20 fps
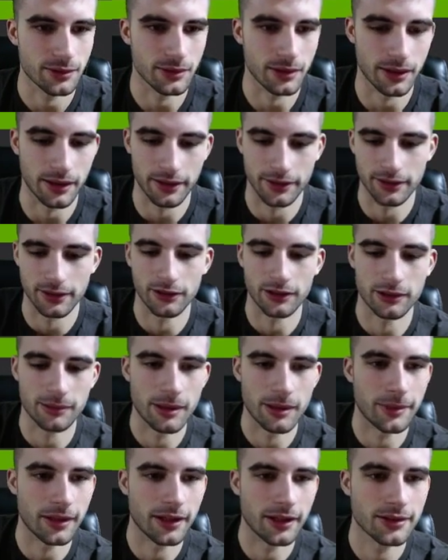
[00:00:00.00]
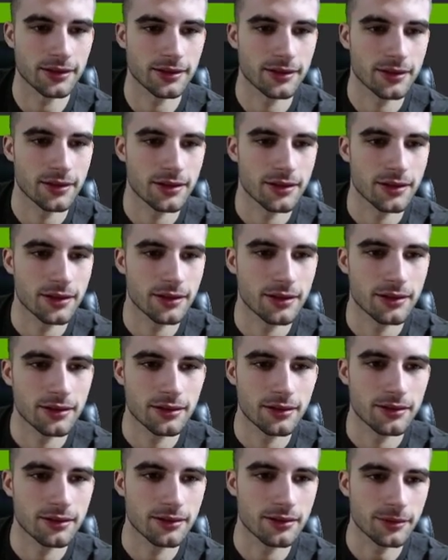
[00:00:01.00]
Yeah, I have to look him up, I guess.
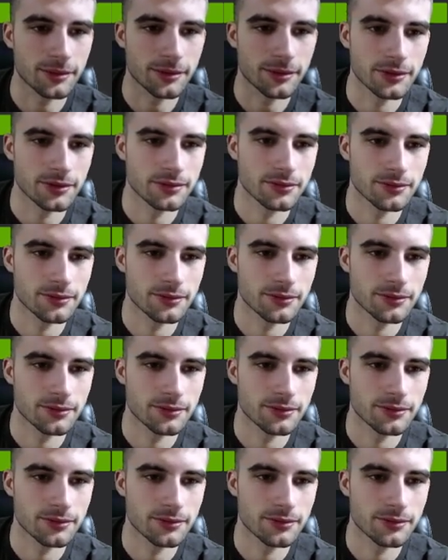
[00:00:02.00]
Oops.